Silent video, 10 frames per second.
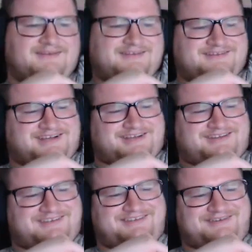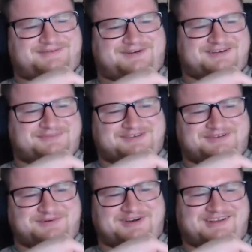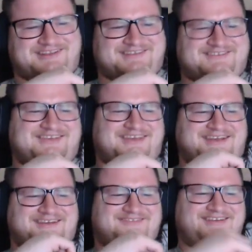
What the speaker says: Justin said 100% working the scam.